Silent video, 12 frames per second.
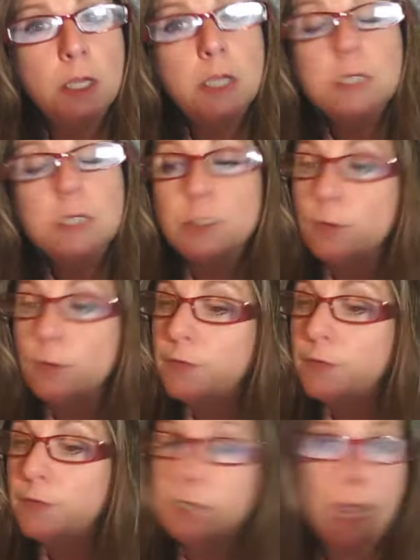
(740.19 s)
So if there's
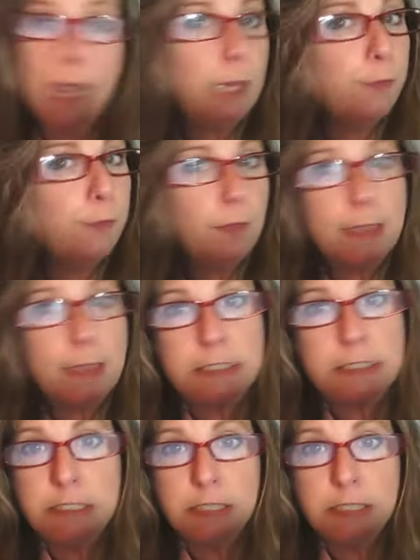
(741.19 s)
anything that's
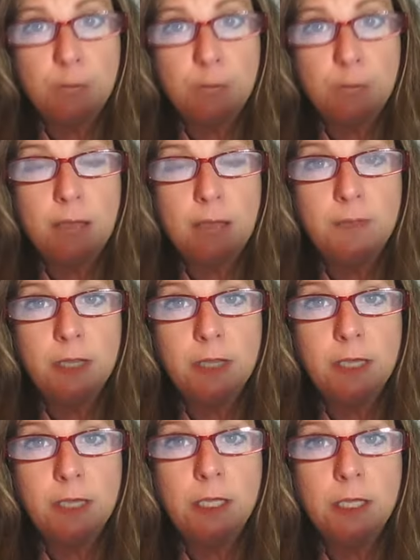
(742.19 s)

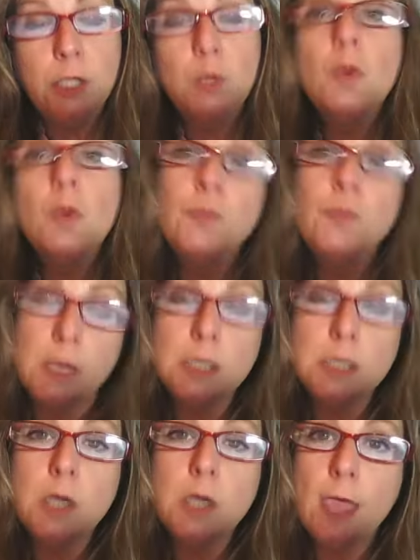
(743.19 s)
discombobulating you, they can go
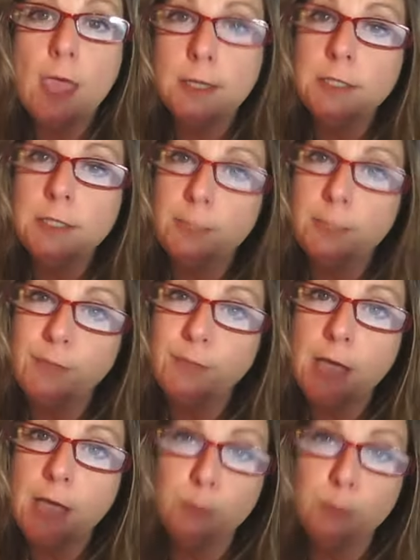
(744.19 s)
ahead and nip that in
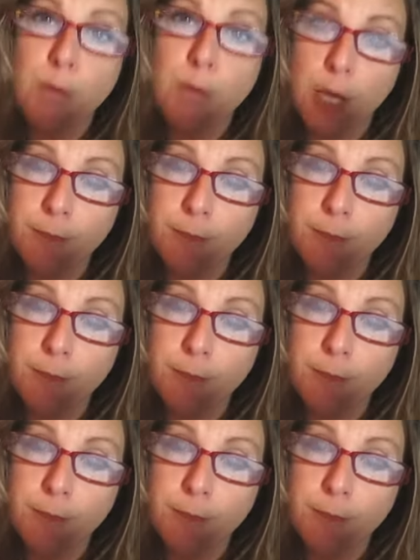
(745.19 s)
the bud.